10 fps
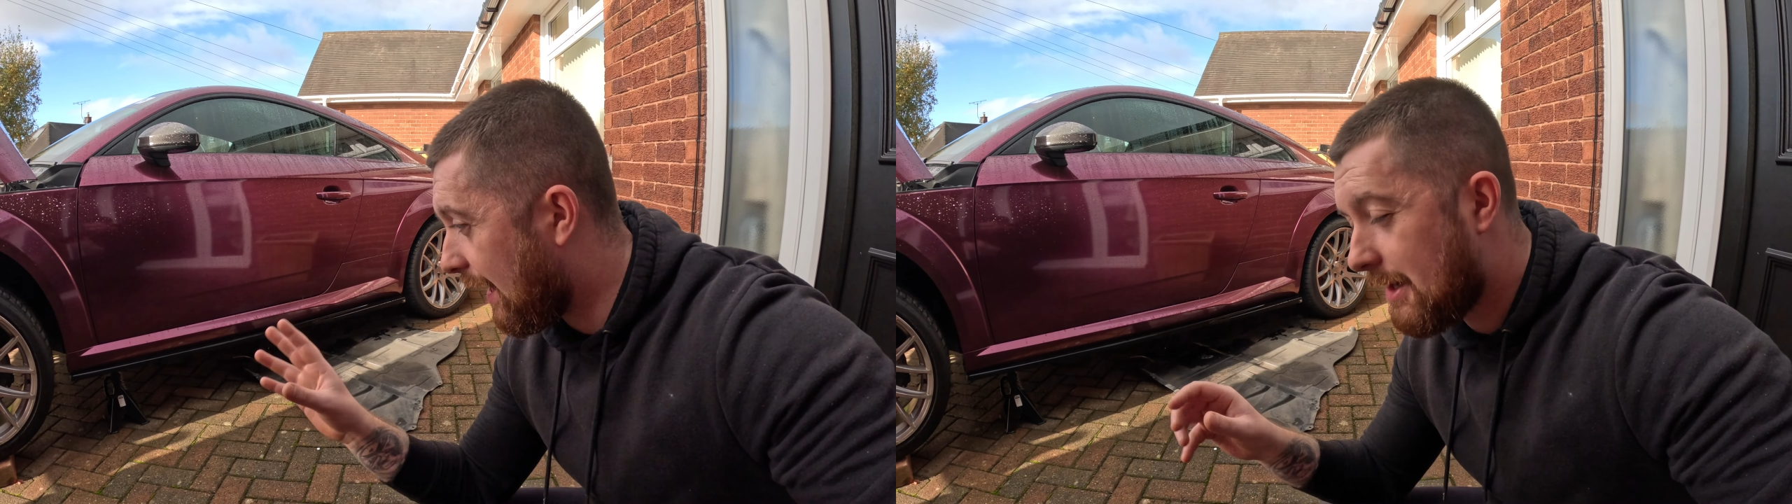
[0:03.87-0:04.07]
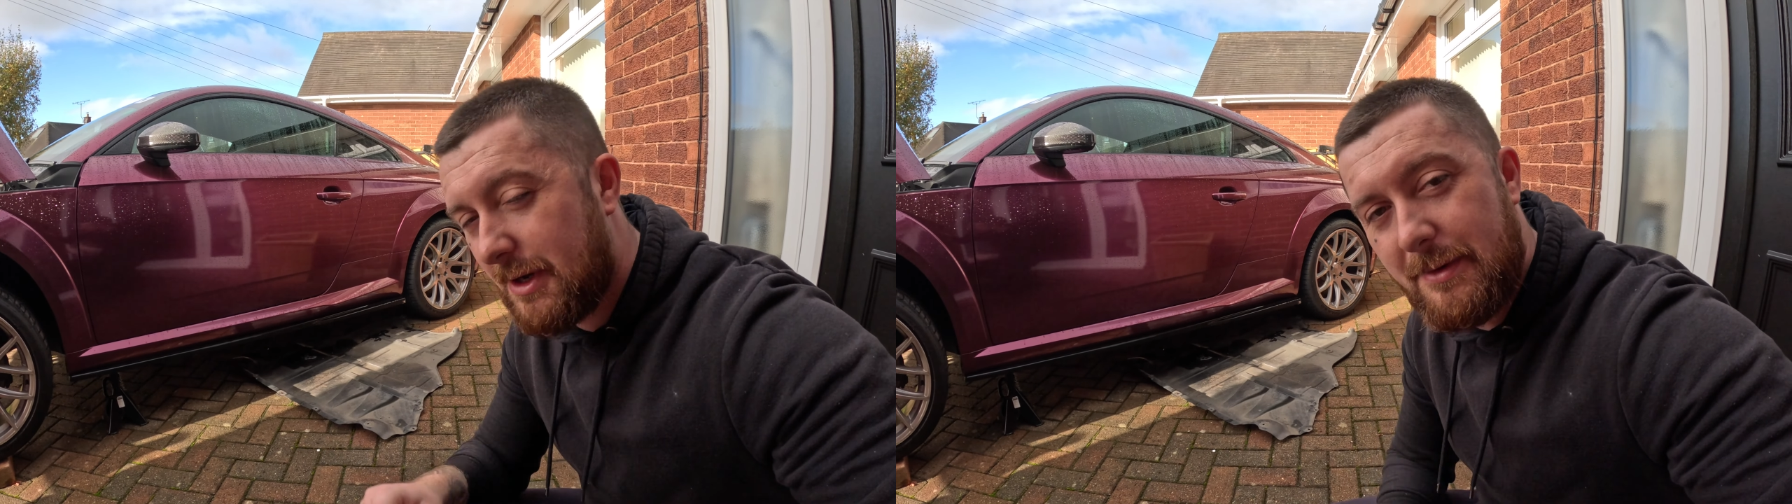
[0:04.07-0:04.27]

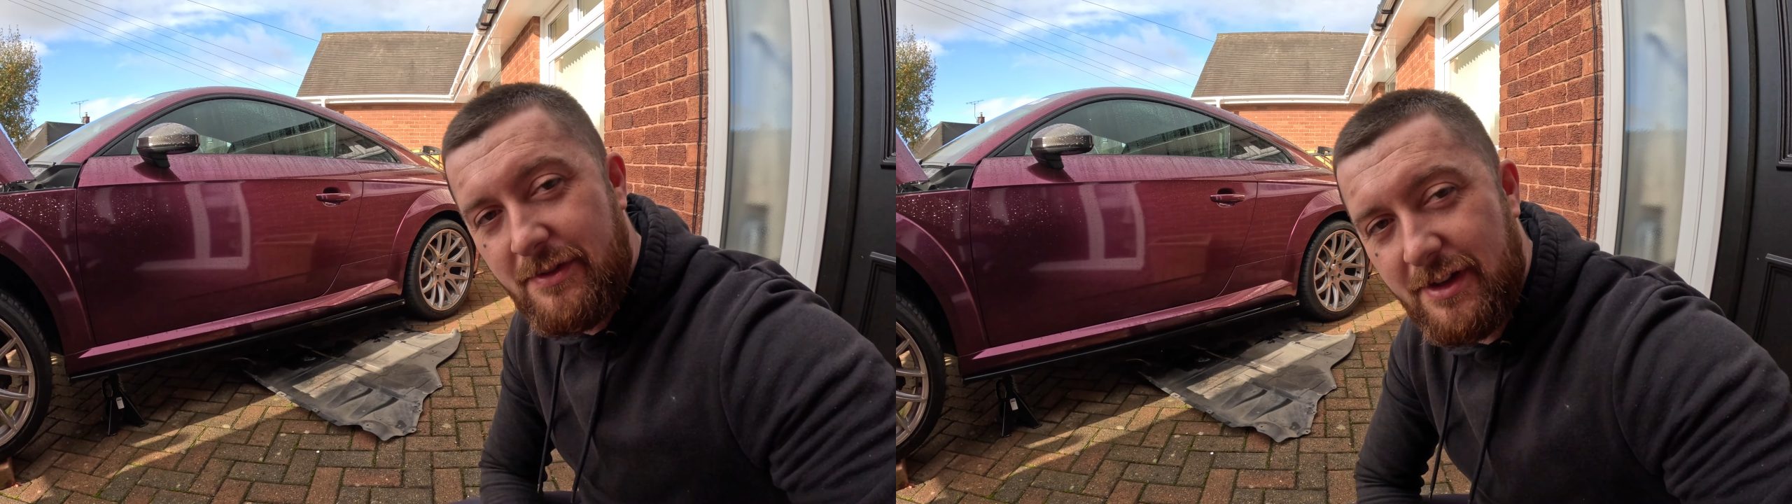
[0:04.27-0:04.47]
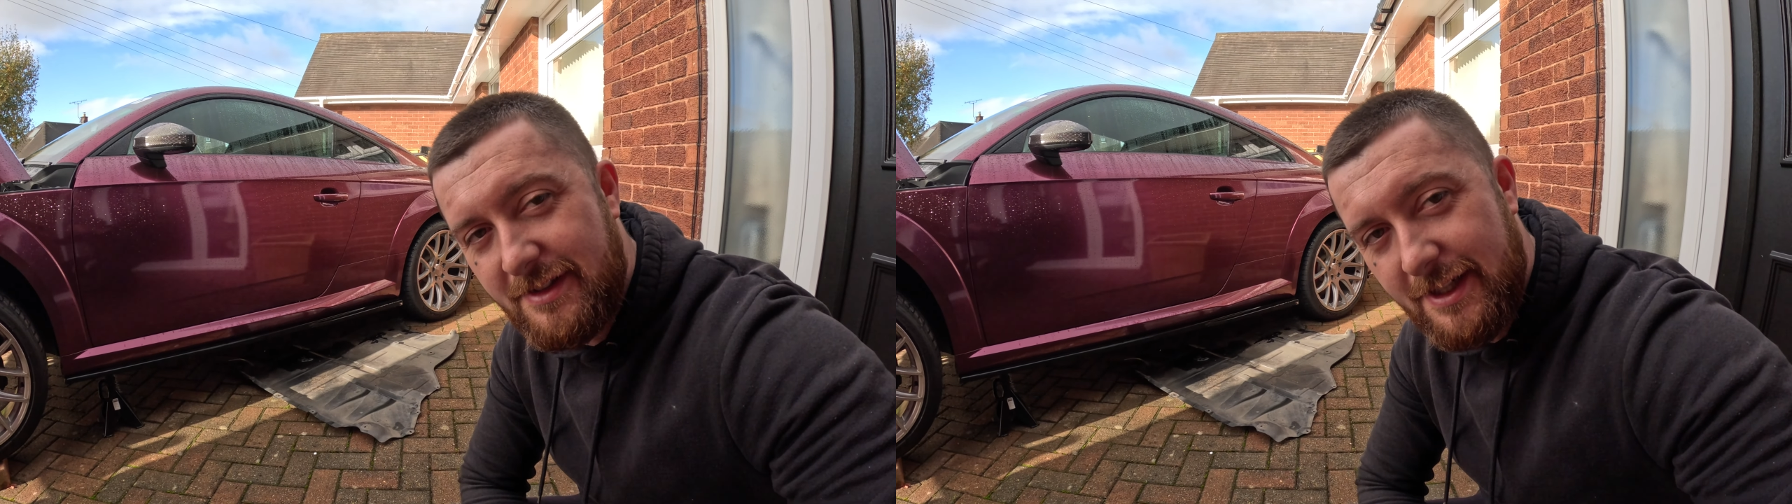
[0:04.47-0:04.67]
I am going to be
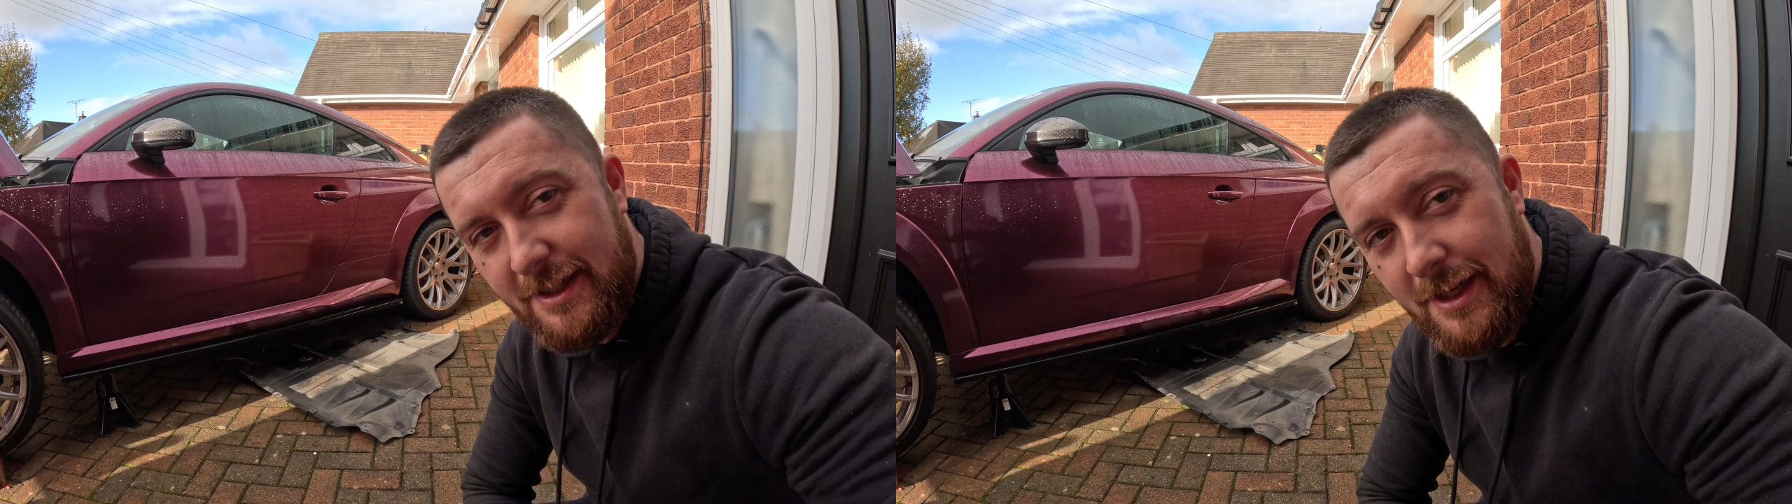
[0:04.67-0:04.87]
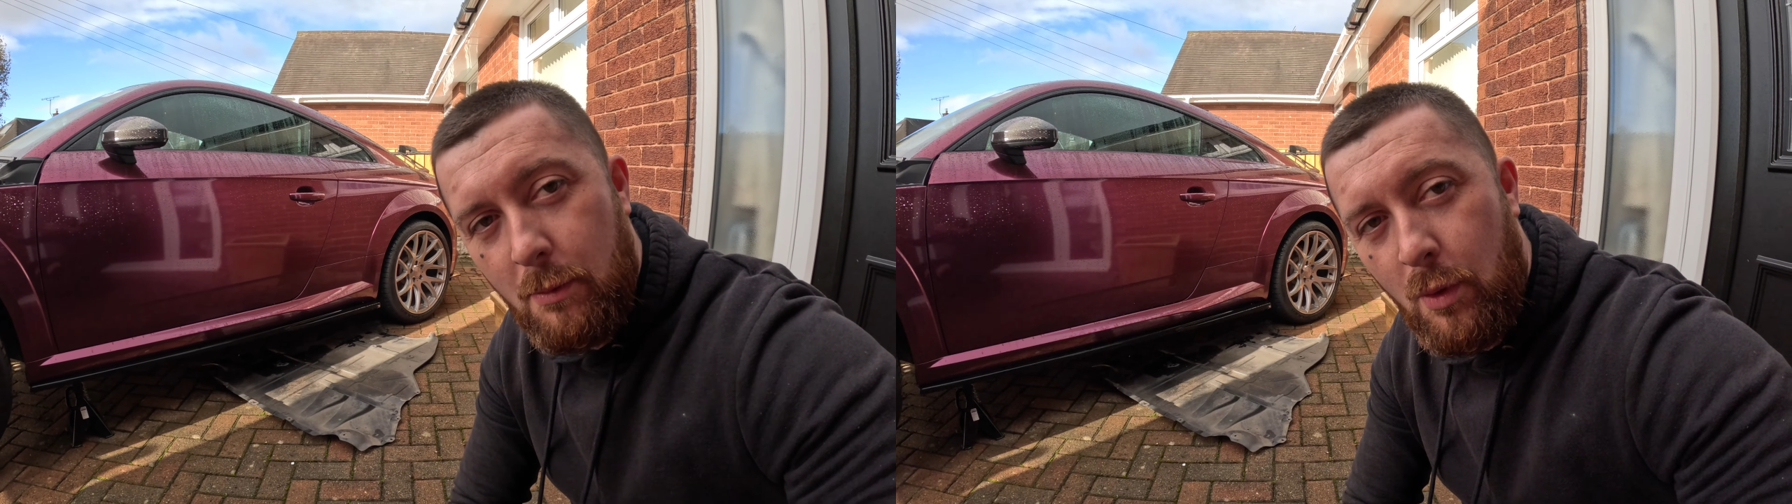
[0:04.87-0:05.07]

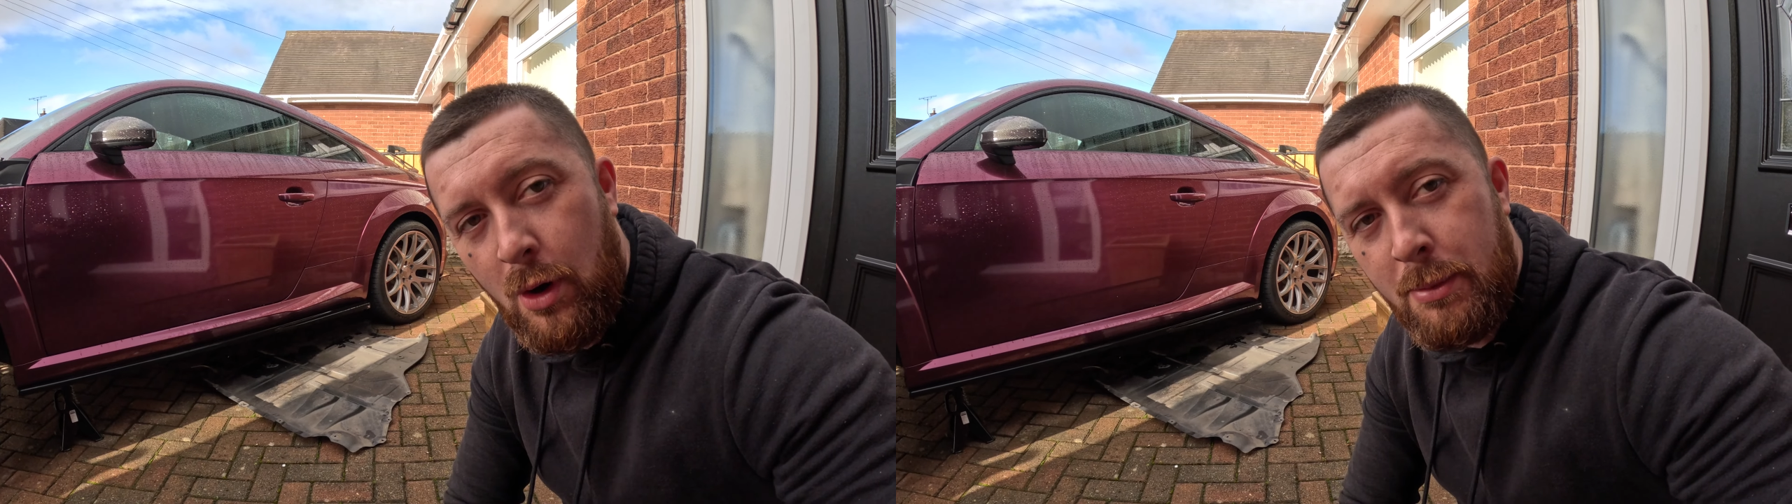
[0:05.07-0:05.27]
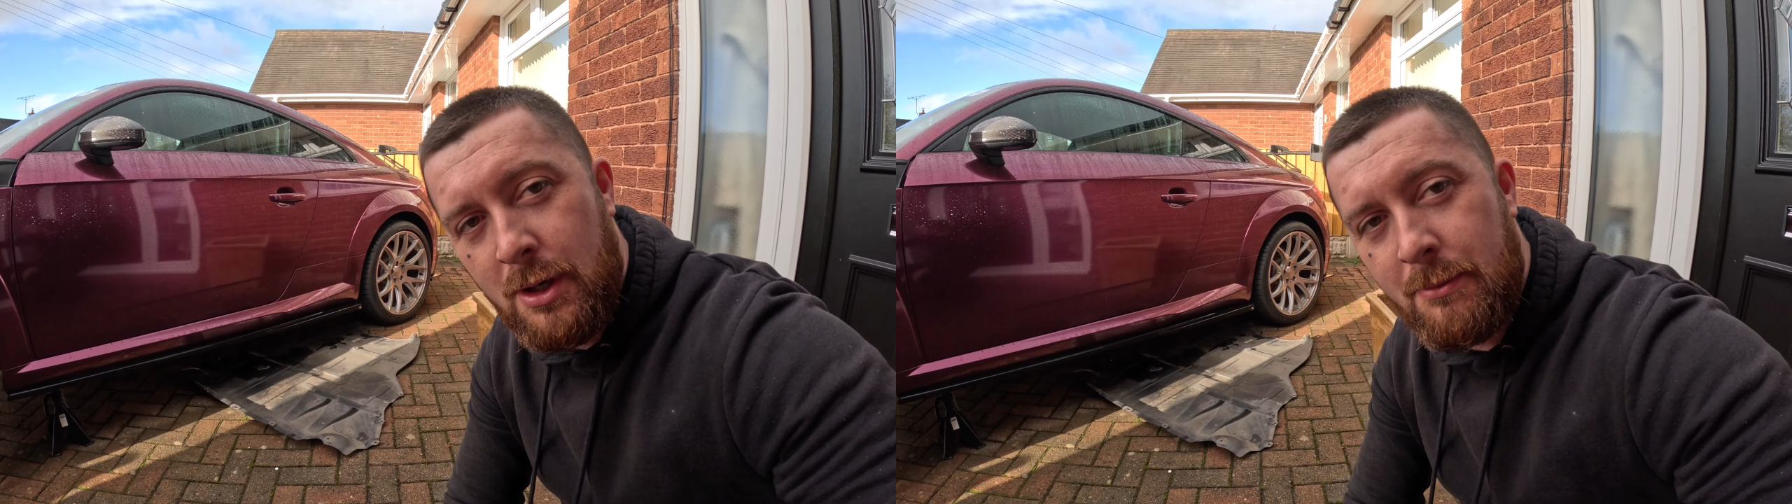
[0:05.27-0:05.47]
fitting the
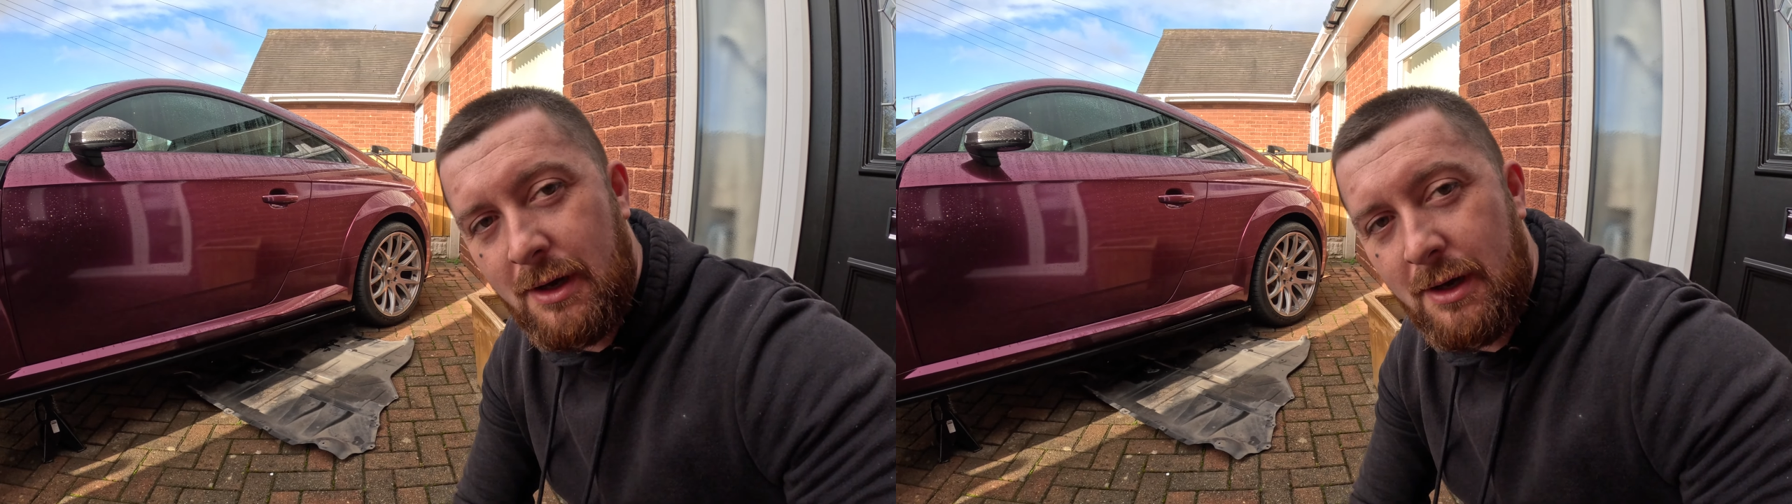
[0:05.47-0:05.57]
water pump